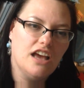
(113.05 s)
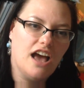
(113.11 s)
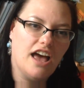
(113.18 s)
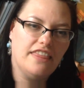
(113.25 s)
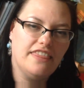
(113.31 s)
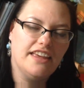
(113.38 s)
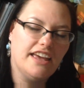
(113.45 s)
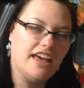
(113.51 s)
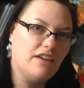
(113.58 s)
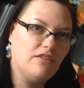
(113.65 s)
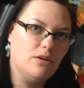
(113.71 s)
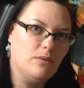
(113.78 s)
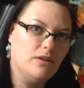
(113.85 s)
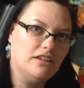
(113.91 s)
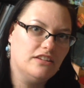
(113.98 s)
I think
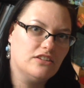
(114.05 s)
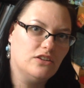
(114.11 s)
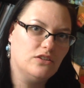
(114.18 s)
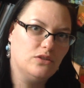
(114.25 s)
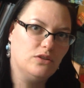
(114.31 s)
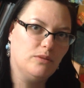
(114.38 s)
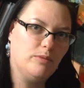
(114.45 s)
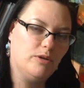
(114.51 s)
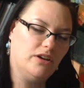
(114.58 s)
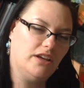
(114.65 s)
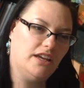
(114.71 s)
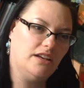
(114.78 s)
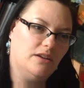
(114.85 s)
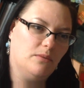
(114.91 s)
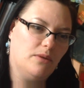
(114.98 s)
everyone's got to a
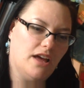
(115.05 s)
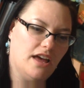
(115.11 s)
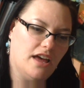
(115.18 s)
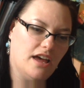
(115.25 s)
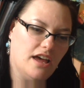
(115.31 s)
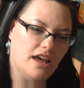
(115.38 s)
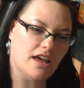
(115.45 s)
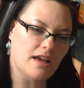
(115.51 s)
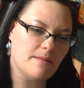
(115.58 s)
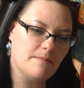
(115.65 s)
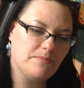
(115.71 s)
point where